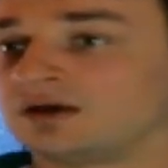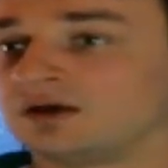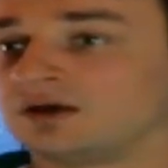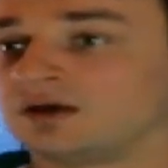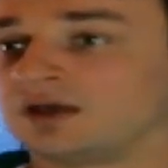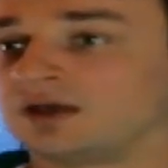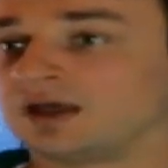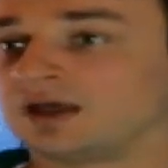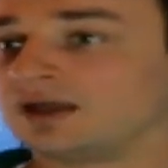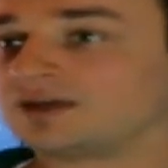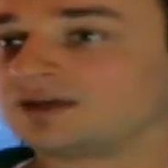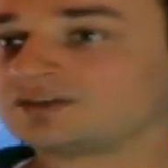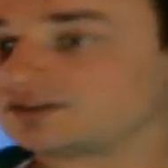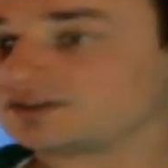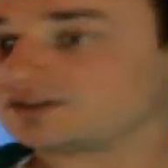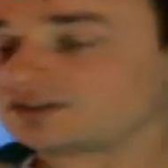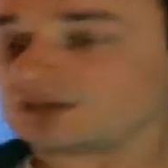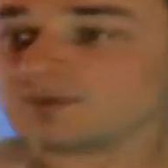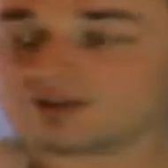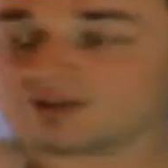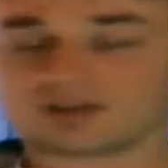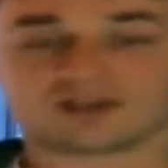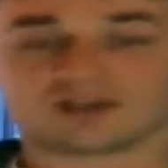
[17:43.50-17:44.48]
and it just
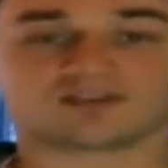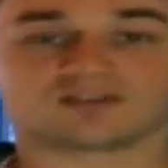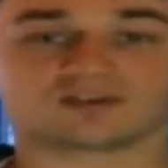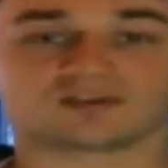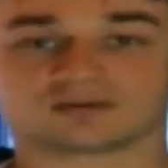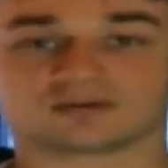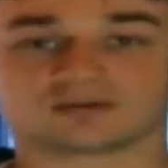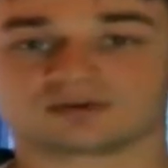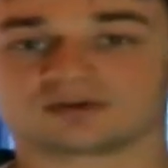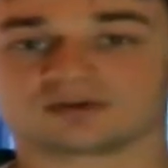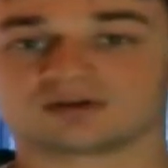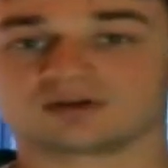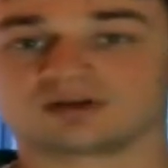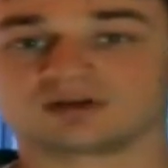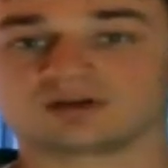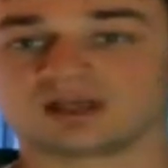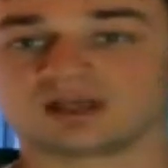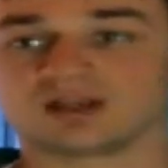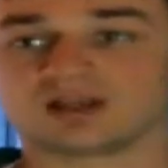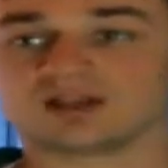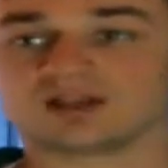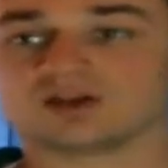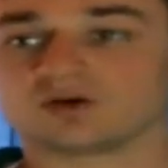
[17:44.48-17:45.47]
imitates it,
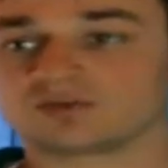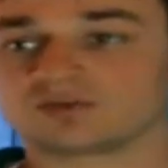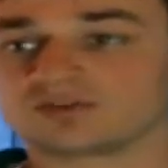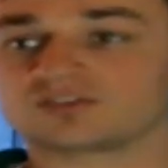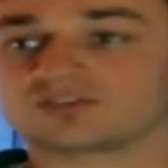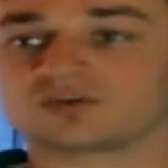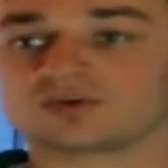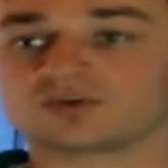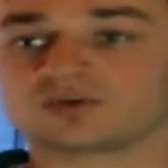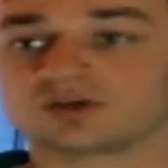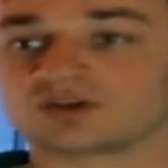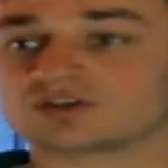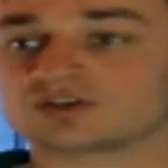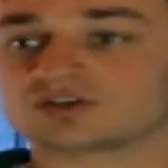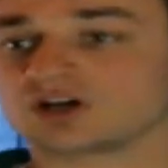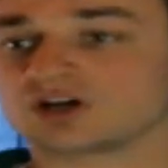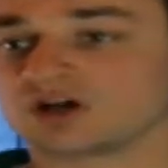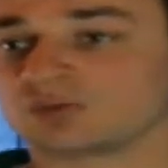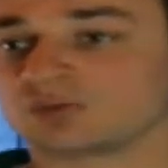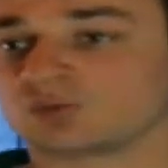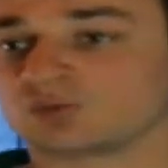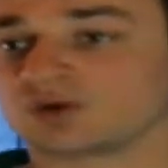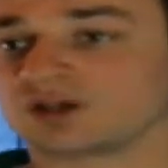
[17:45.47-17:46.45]
and it knows it's doing a good
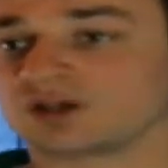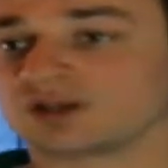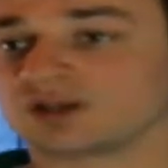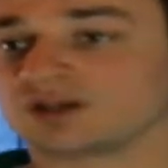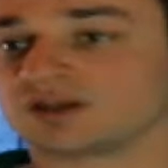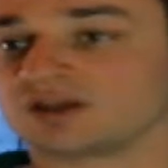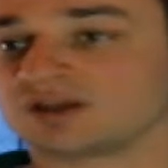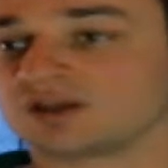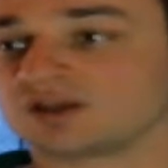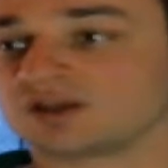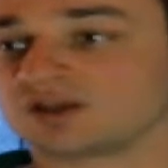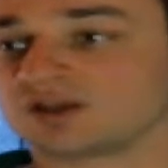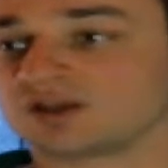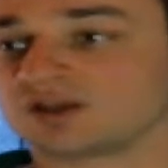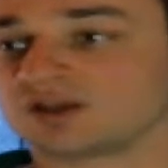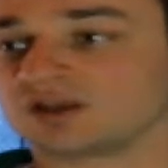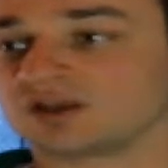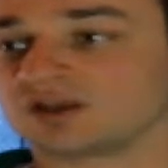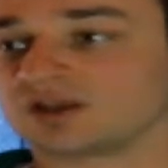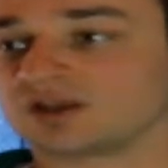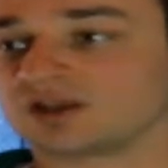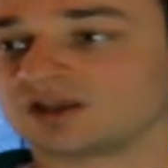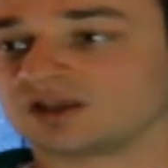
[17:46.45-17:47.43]
job when
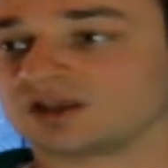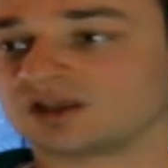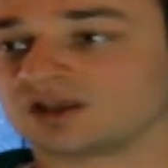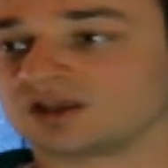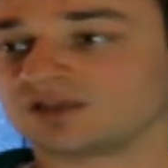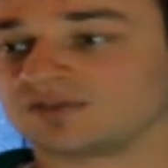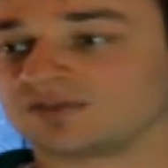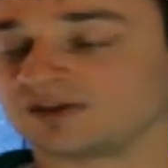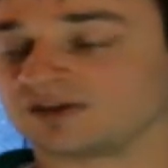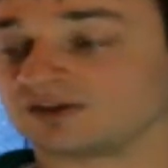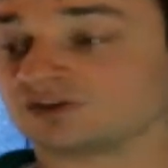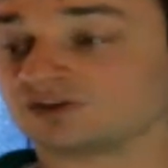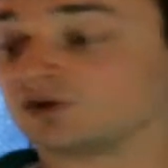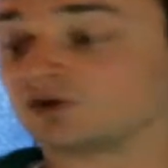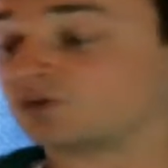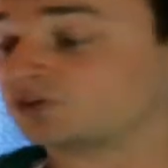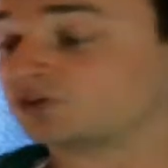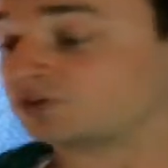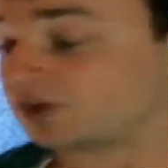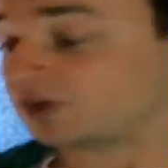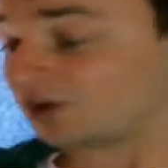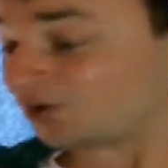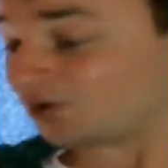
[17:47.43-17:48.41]
the adults are
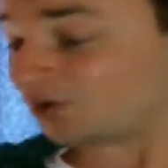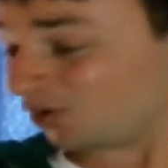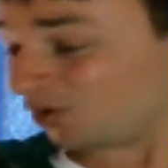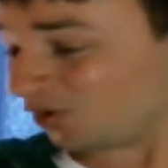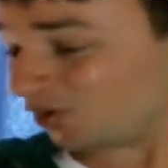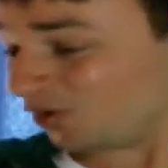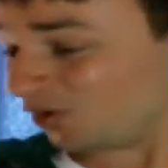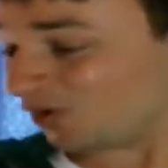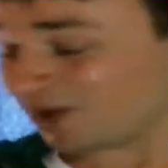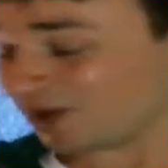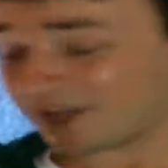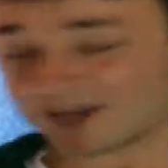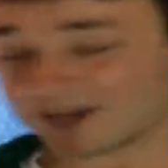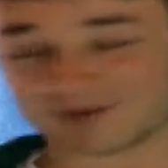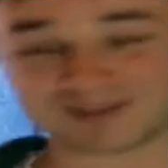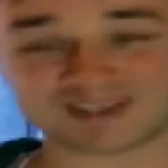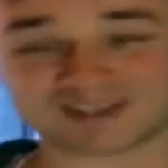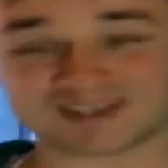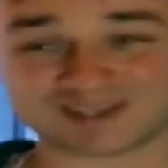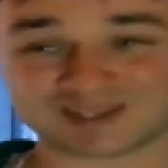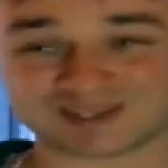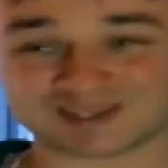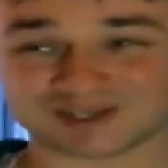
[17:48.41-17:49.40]
like, "Oh, look how
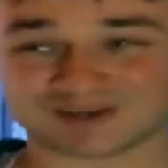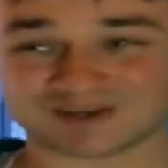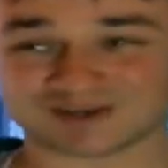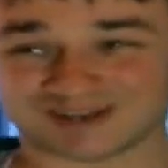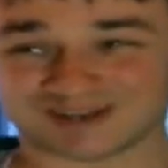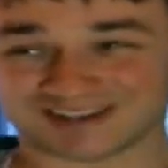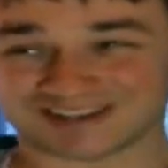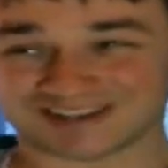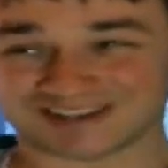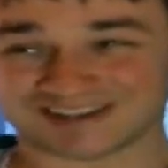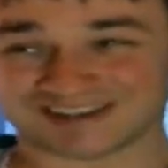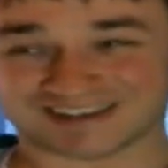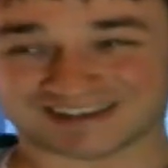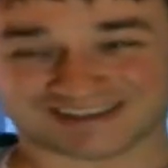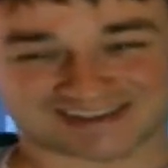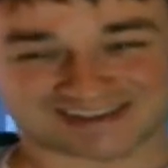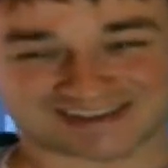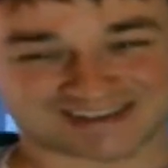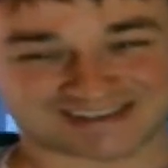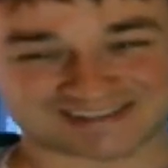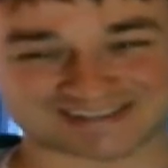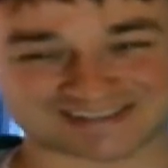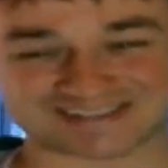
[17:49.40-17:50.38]
cute it
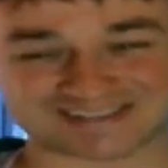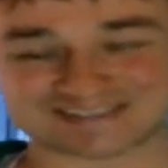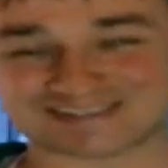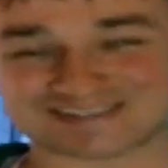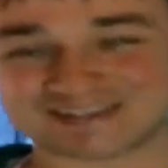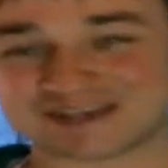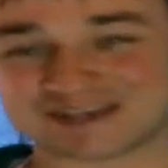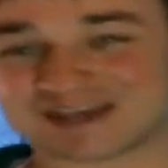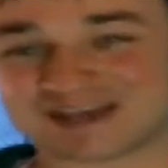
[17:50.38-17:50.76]
is!